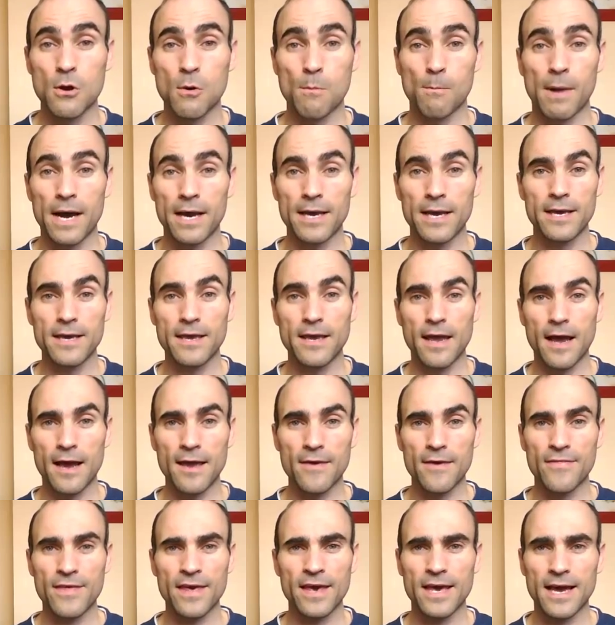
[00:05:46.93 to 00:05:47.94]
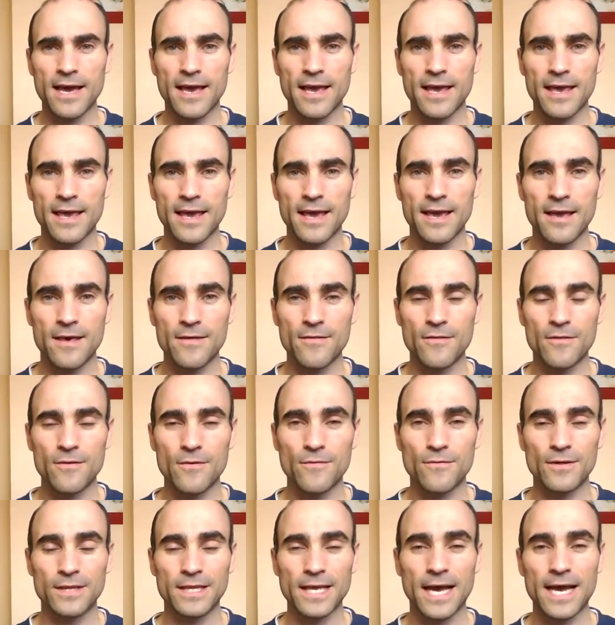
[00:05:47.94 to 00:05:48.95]
I think
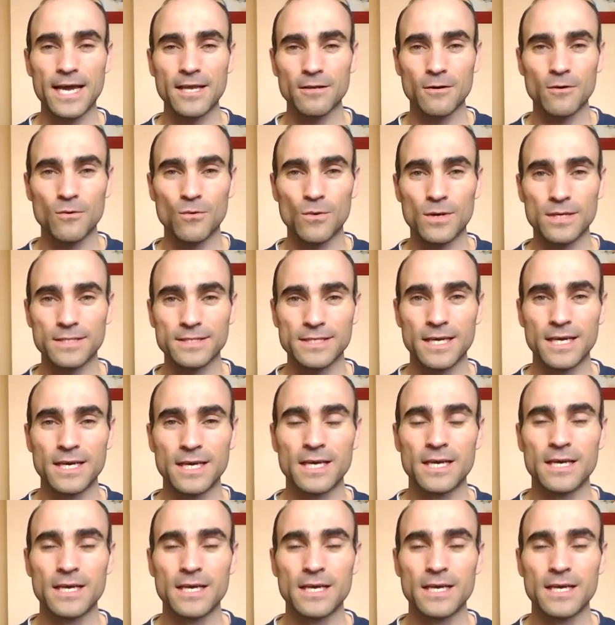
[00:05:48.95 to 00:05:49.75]
the title was